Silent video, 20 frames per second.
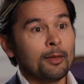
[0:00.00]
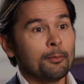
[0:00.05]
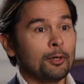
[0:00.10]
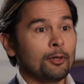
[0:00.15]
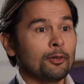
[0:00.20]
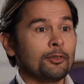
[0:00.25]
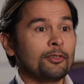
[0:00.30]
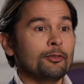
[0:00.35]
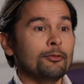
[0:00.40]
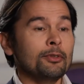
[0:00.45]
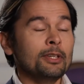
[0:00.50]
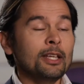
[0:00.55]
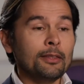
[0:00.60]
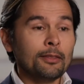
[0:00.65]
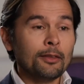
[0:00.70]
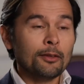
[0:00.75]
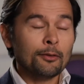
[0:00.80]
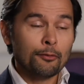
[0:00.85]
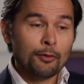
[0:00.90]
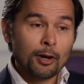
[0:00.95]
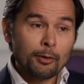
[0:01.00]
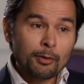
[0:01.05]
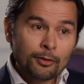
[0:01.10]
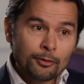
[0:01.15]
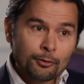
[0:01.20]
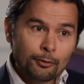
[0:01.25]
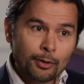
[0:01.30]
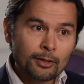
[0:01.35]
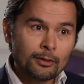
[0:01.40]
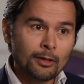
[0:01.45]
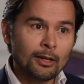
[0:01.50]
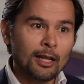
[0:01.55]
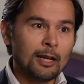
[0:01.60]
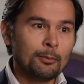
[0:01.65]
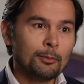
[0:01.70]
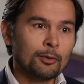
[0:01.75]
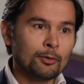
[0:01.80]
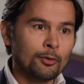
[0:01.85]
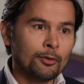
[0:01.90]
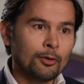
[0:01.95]
because you need very strict
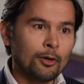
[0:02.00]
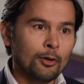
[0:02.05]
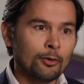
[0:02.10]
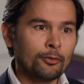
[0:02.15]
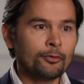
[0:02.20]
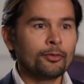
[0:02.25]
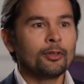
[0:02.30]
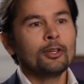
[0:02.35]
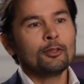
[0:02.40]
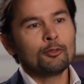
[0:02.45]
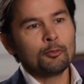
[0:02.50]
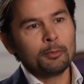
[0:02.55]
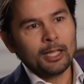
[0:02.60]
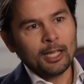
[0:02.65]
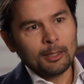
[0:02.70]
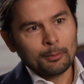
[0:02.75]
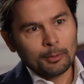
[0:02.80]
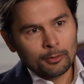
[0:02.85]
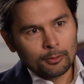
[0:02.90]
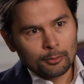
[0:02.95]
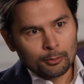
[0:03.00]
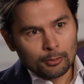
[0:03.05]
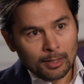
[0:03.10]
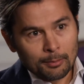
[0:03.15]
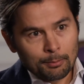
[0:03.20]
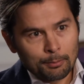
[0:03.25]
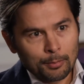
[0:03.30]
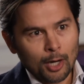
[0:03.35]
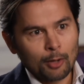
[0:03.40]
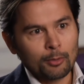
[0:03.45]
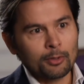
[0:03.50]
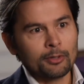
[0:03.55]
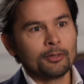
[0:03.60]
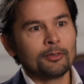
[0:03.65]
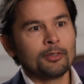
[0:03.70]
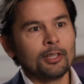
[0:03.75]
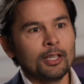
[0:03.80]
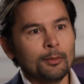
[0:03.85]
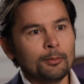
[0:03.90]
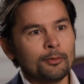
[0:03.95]
alignment on those to be able to empower the
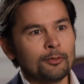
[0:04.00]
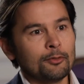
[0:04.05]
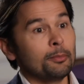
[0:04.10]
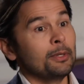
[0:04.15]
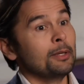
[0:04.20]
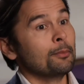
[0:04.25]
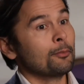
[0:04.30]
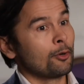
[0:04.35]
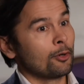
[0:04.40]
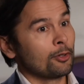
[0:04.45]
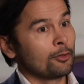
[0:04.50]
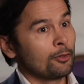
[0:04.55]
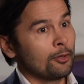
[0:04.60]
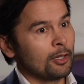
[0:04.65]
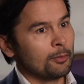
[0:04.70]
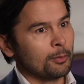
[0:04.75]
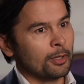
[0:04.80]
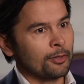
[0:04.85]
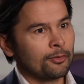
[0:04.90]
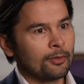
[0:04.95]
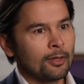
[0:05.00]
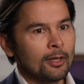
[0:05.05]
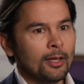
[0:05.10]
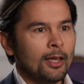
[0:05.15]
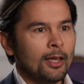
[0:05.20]
teams to be more autonomous.